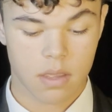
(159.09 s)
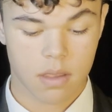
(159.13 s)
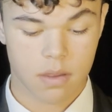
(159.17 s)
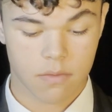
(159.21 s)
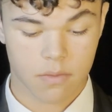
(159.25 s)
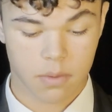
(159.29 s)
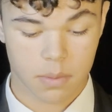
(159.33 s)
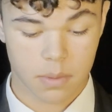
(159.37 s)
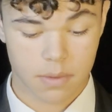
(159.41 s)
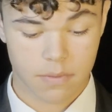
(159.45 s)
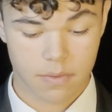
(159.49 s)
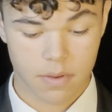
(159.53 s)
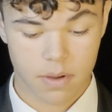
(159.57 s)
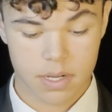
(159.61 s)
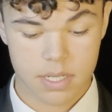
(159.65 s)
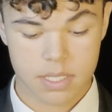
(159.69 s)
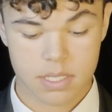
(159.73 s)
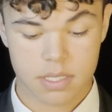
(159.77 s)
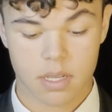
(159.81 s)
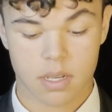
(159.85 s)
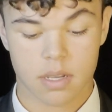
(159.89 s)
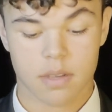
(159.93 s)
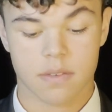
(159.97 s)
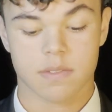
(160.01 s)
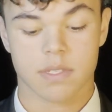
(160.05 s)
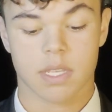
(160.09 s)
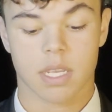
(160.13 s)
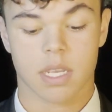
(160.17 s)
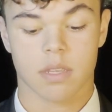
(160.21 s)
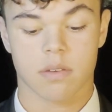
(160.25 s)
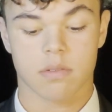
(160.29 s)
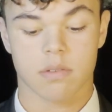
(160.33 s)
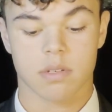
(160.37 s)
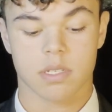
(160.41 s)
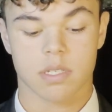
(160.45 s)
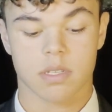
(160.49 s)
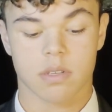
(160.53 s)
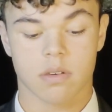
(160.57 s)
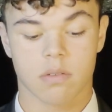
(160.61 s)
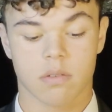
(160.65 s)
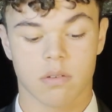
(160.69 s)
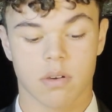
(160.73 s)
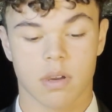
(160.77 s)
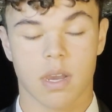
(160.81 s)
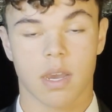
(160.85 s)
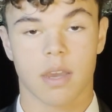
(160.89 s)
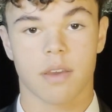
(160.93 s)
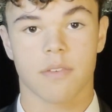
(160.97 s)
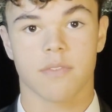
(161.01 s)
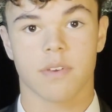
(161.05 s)
From the very start of secondary school,
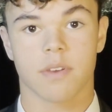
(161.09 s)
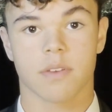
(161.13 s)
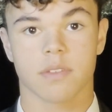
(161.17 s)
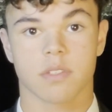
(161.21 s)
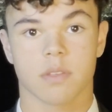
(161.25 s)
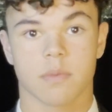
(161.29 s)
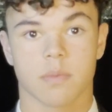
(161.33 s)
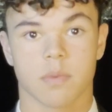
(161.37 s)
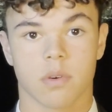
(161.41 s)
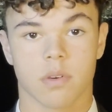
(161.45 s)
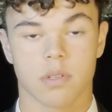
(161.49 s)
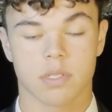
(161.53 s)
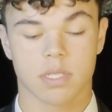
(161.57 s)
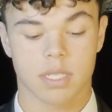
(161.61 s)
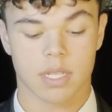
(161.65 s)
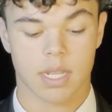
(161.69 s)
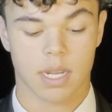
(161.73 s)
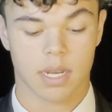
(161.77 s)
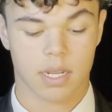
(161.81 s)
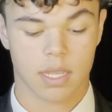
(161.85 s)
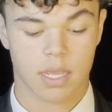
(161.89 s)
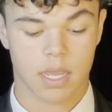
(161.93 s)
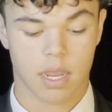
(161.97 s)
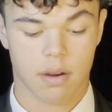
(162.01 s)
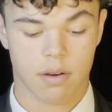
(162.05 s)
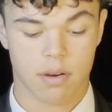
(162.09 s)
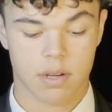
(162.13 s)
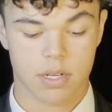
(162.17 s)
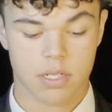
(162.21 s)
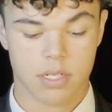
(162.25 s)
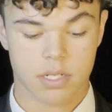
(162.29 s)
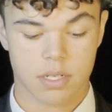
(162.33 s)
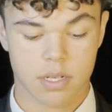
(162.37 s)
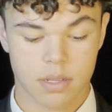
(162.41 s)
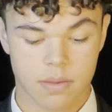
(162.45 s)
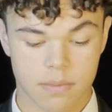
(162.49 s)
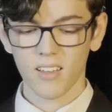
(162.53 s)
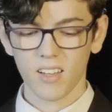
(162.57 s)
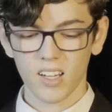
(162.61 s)
I felt supported and encouraged.